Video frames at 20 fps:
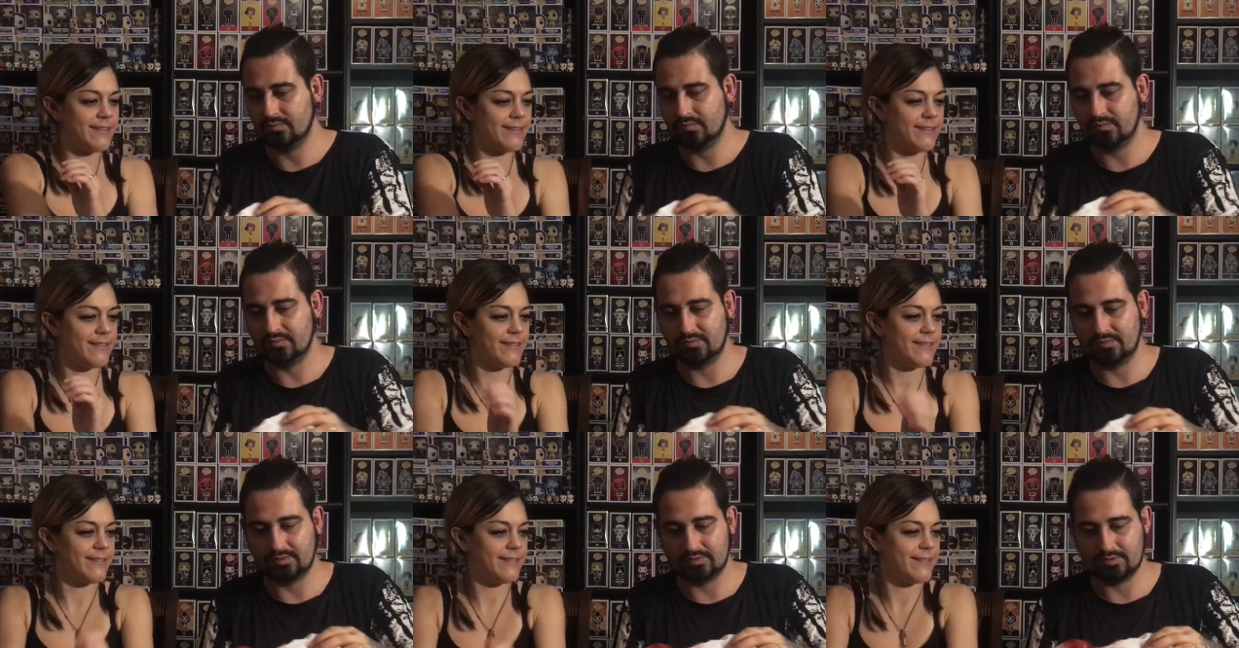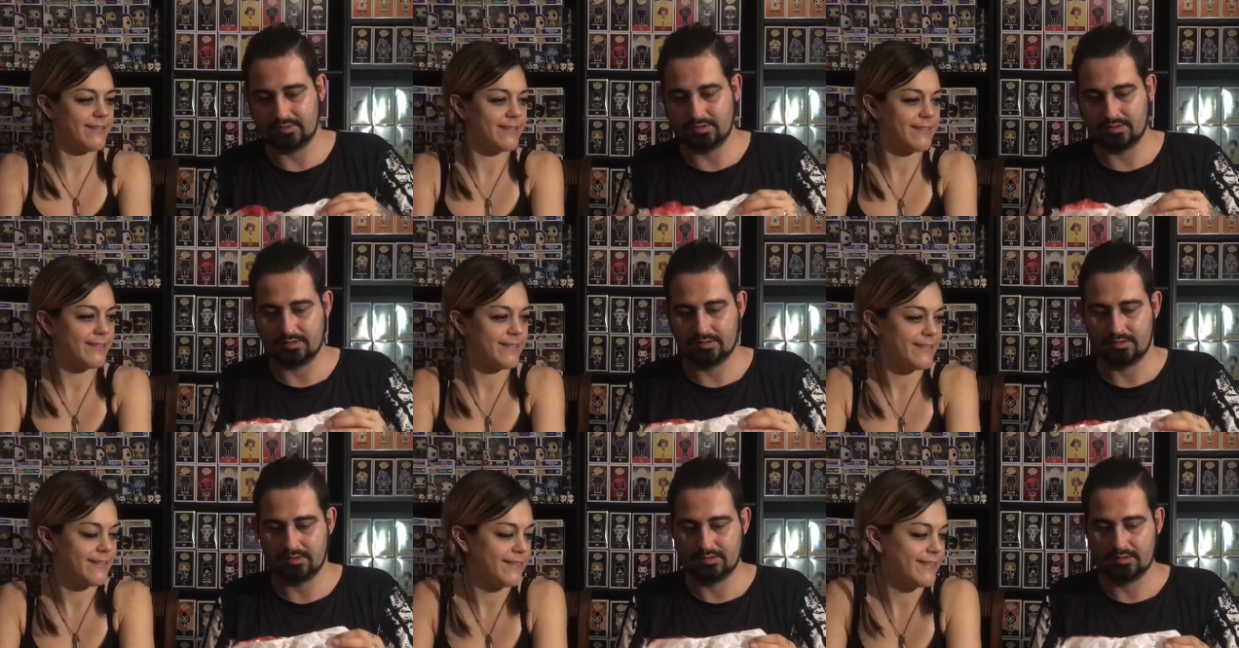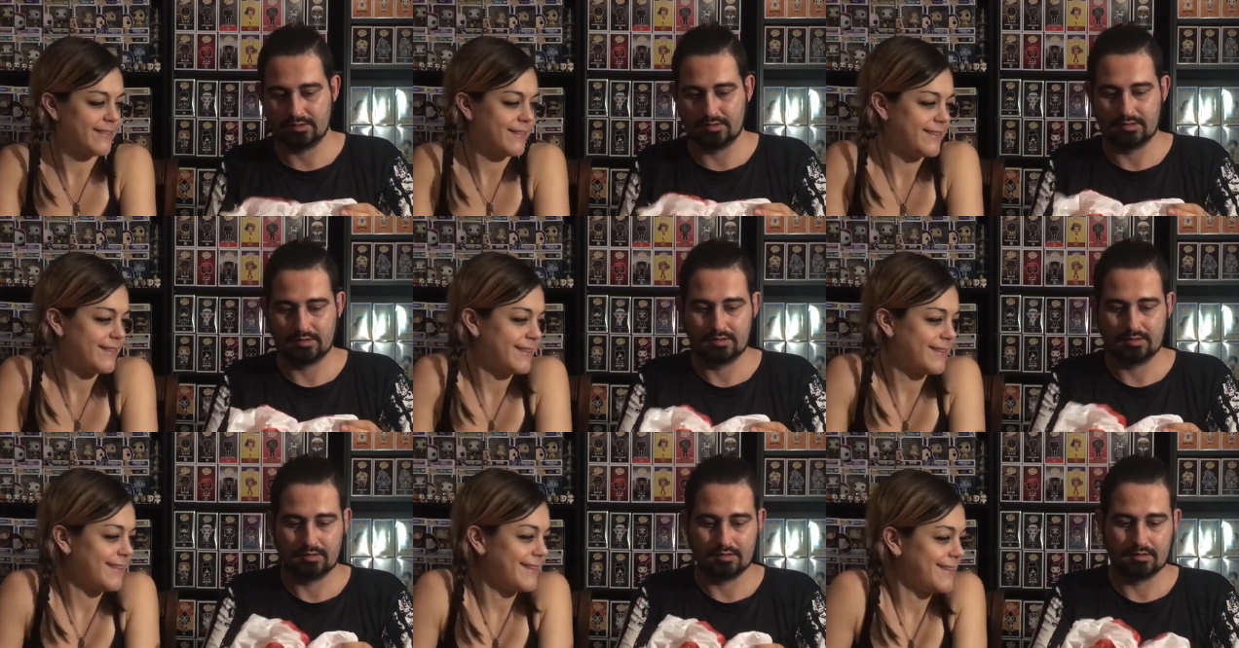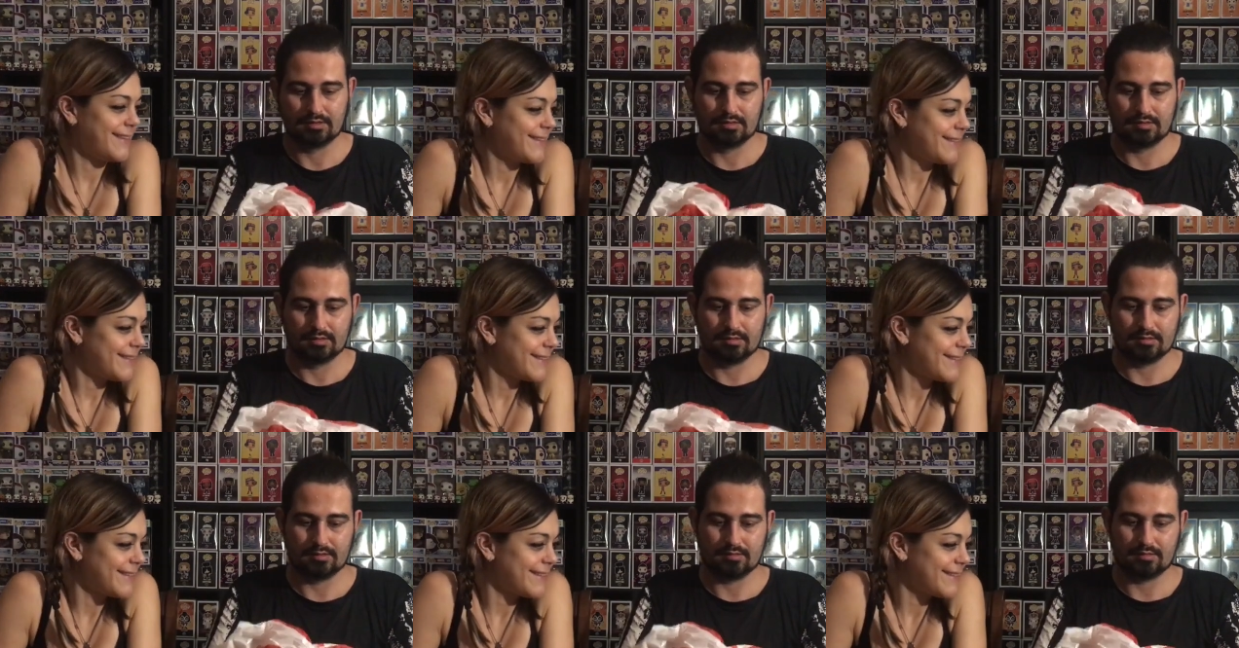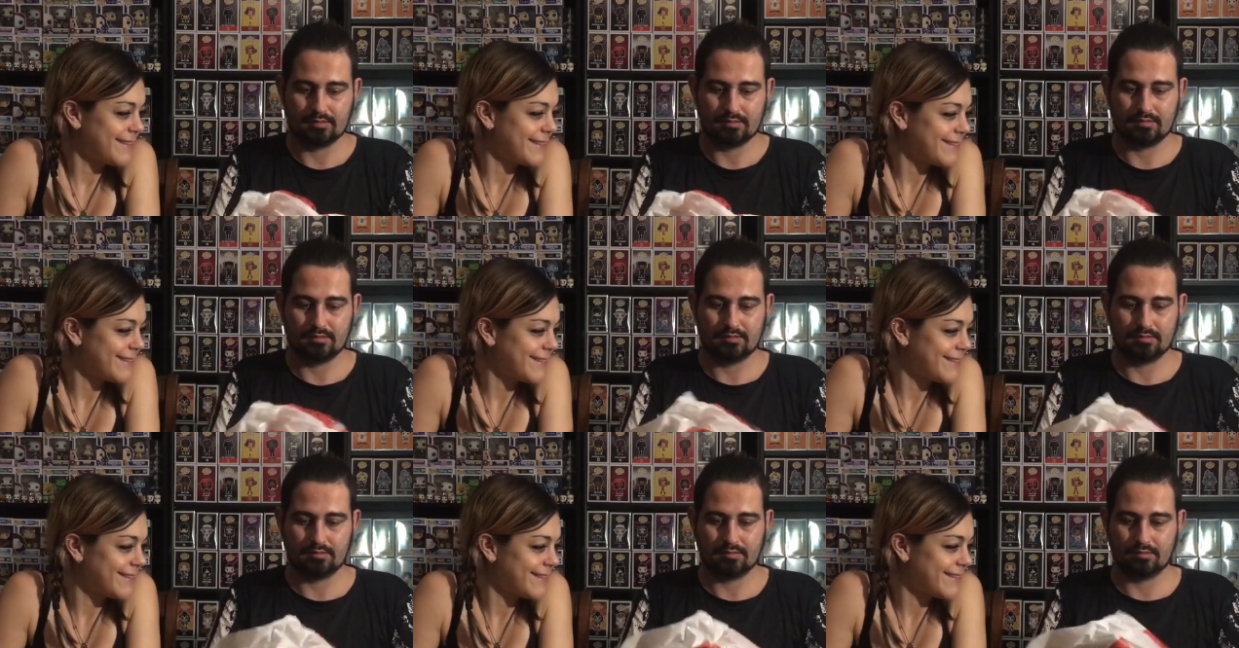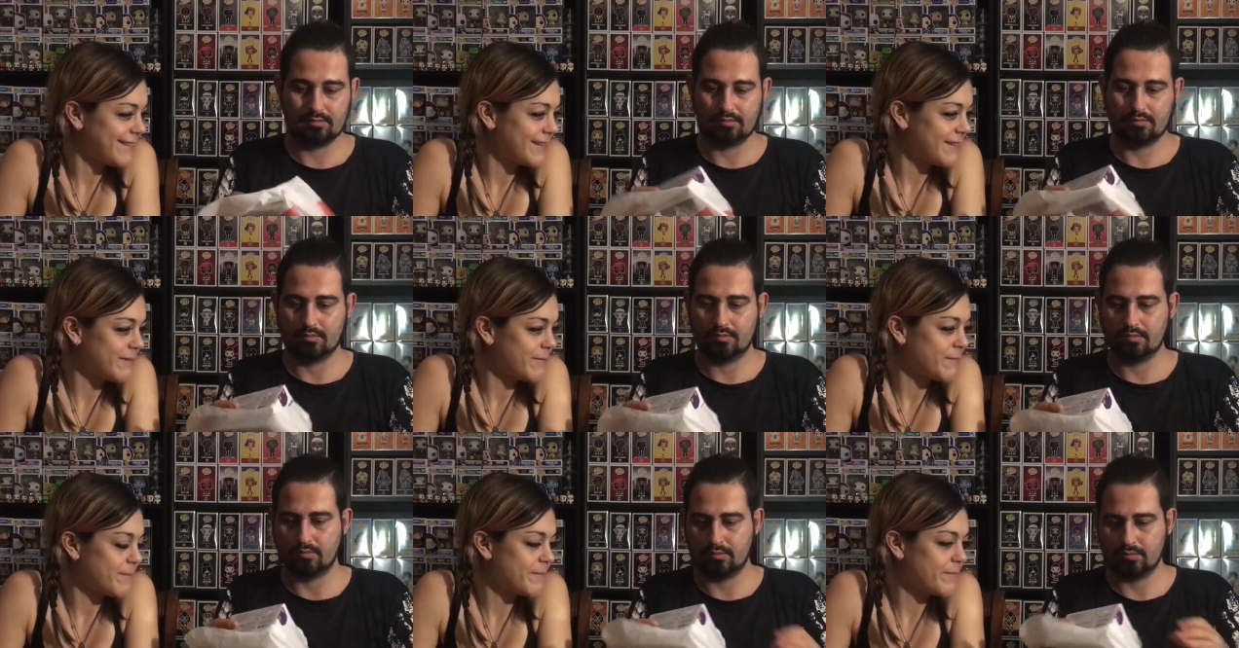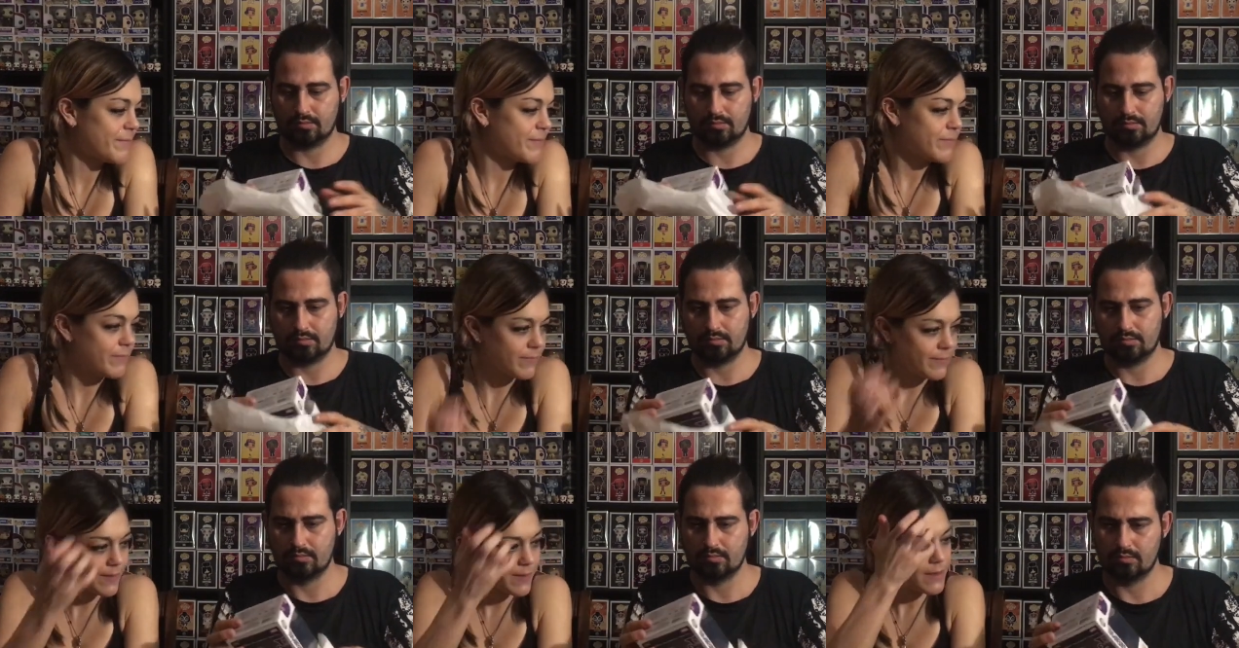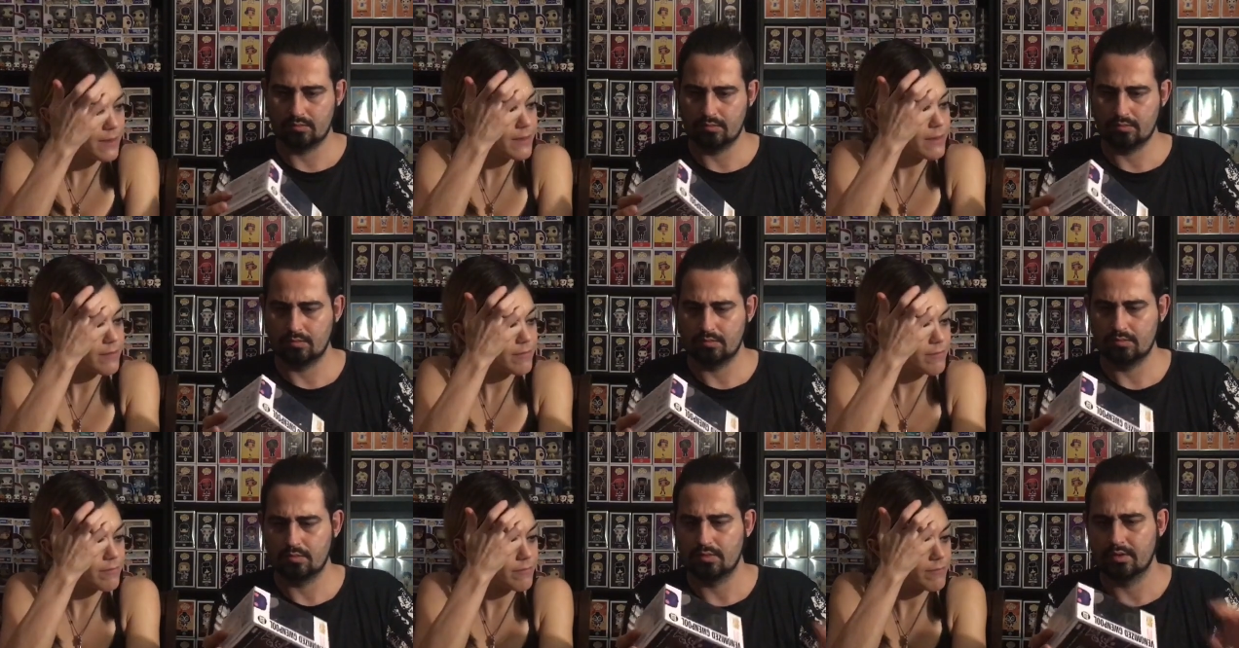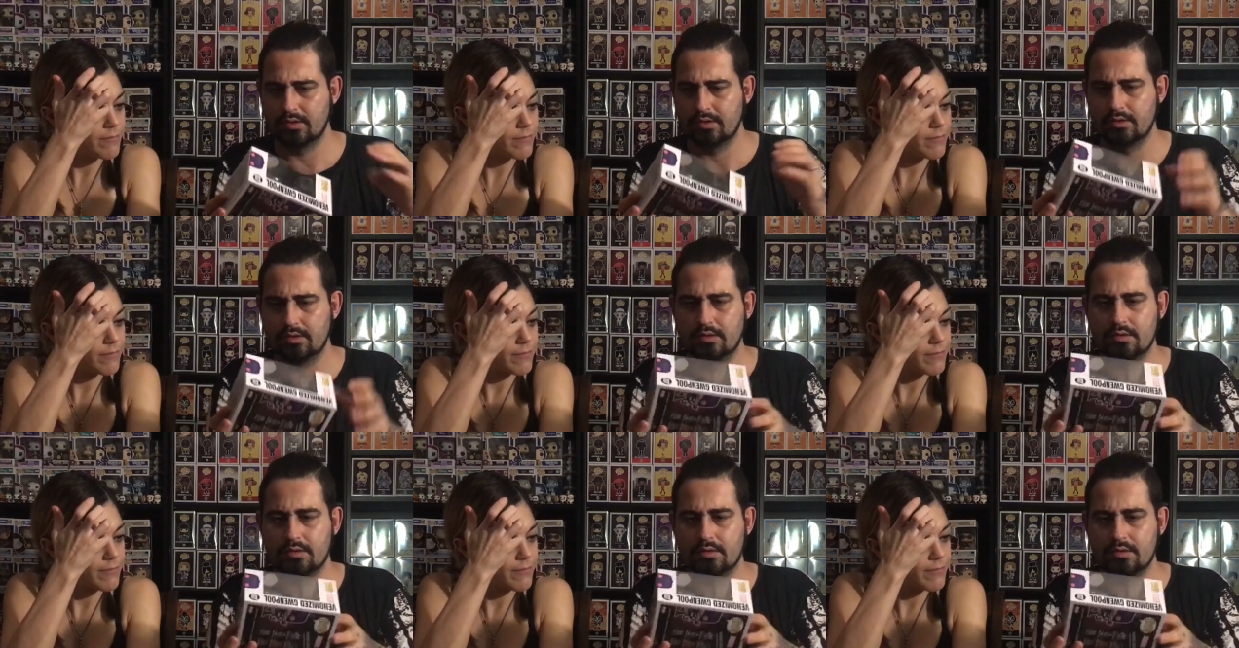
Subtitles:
(no one is talking)